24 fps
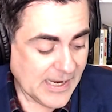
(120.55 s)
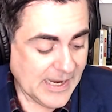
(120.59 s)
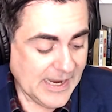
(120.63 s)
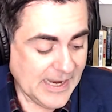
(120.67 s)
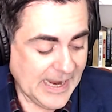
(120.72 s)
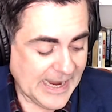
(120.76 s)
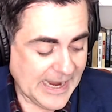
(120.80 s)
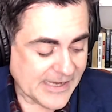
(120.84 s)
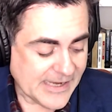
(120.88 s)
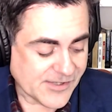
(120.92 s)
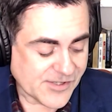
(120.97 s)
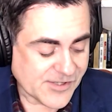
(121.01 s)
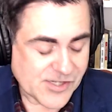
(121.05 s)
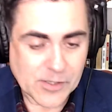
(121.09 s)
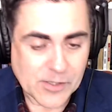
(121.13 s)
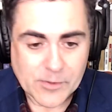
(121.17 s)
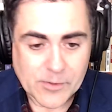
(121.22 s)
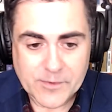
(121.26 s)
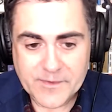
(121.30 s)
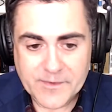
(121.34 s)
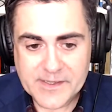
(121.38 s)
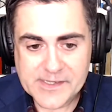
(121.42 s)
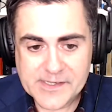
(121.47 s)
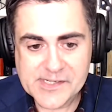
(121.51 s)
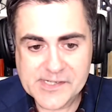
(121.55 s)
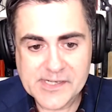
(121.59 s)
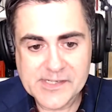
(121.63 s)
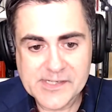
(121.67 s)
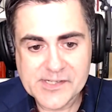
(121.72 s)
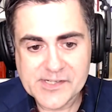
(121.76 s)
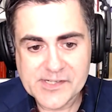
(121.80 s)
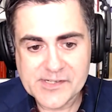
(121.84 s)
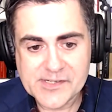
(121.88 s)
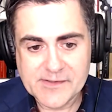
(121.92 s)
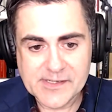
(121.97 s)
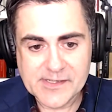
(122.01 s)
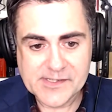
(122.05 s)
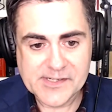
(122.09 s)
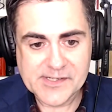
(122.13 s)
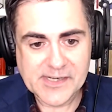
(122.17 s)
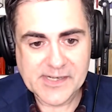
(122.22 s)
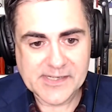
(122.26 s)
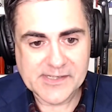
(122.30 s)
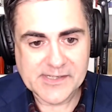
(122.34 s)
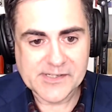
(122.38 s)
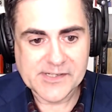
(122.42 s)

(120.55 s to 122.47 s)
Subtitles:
And so this has